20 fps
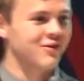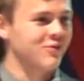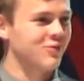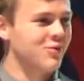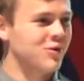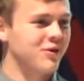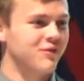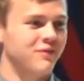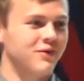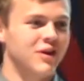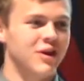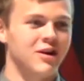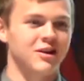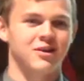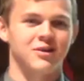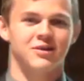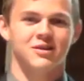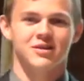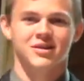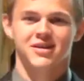tough one to
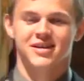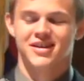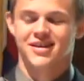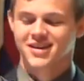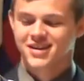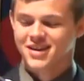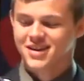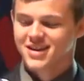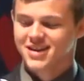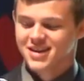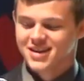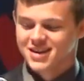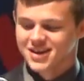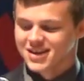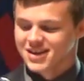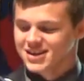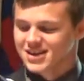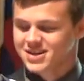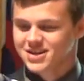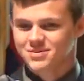follow,
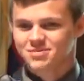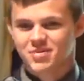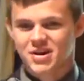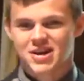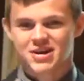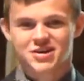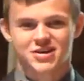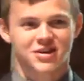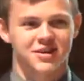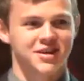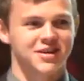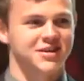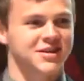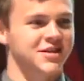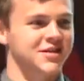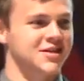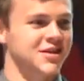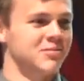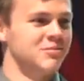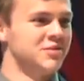especially
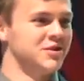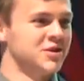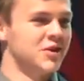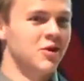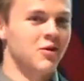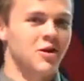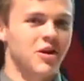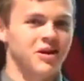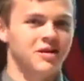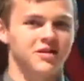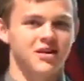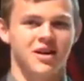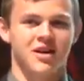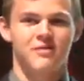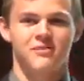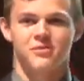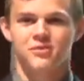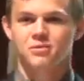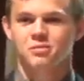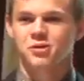since I'm so
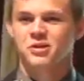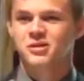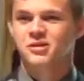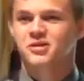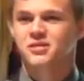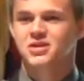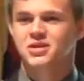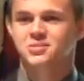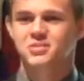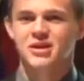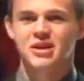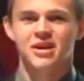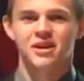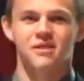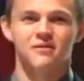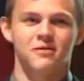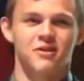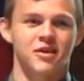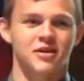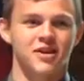uncomfortable speaking
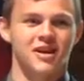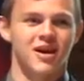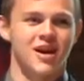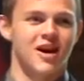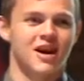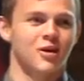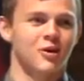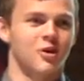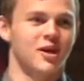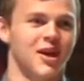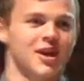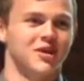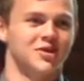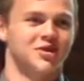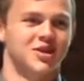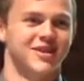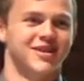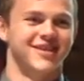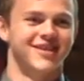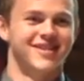in front of the congregation.